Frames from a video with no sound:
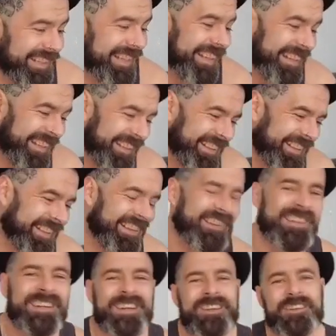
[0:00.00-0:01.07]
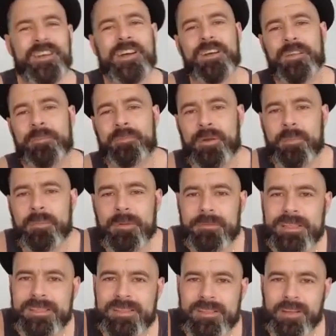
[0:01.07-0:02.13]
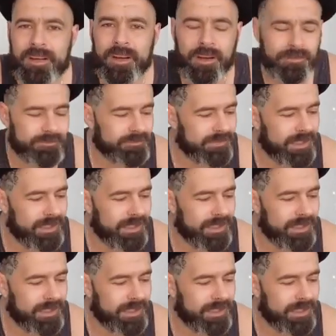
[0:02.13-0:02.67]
Yeah. No, the problem is though,